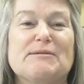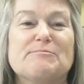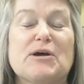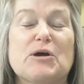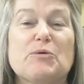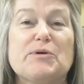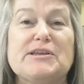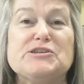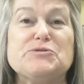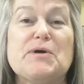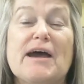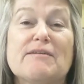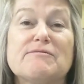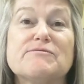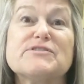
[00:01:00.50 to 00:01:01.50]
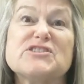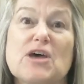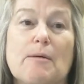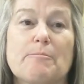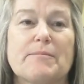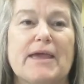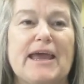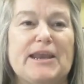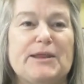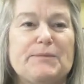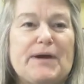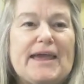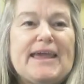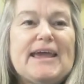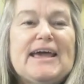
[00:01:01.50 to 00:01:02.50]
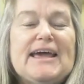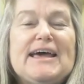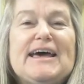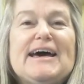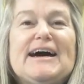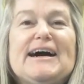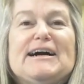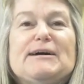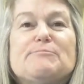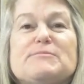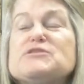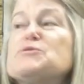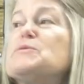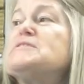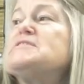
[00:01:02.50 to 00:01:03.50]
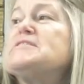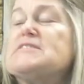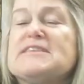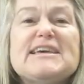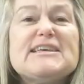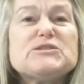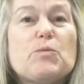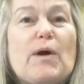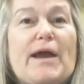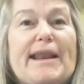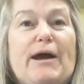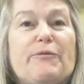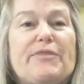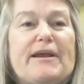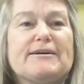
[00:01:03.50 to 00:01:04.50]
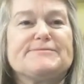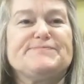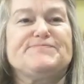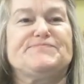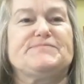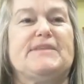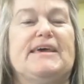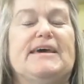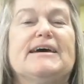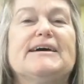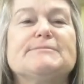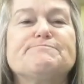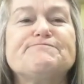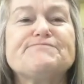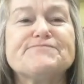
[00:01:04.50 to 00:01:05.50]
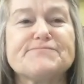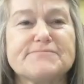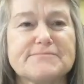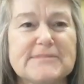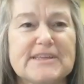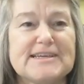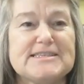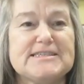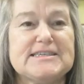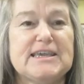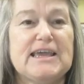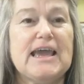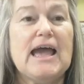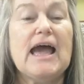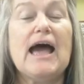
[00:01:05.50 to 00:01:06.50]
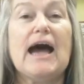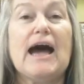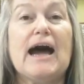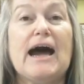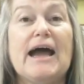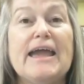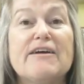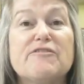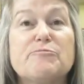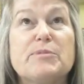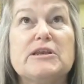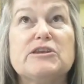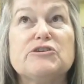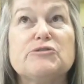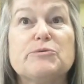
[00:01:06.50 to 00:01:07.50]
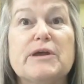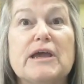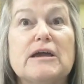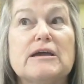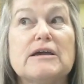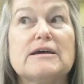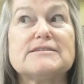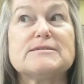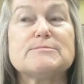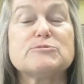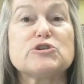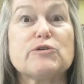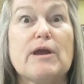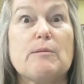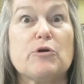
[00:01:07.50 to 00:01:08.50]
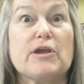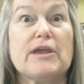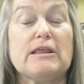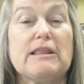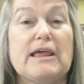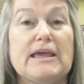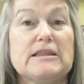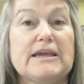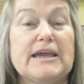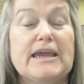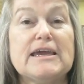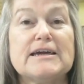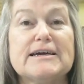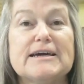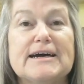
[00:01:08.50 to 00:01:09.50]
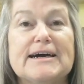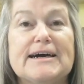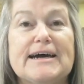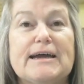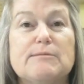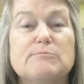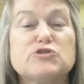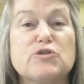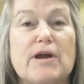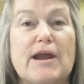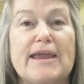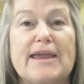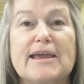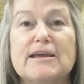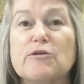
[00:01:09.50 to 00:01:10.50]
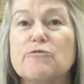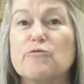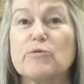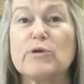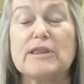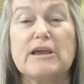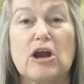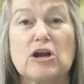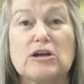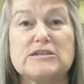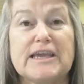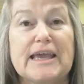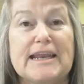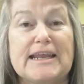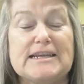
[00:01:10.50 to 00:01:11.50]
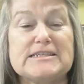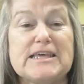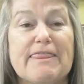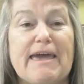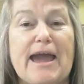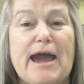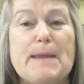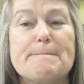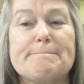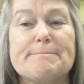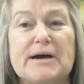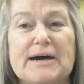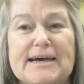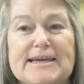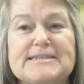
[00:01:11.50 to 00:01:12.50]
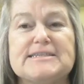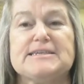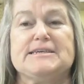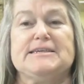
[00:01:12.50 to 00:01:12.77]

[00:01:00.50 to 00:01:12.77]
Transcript: we do have some anyway. So it's white out there. Let's see. I have been doing some scrapbooking lately. I'm trying really hard to get into that, but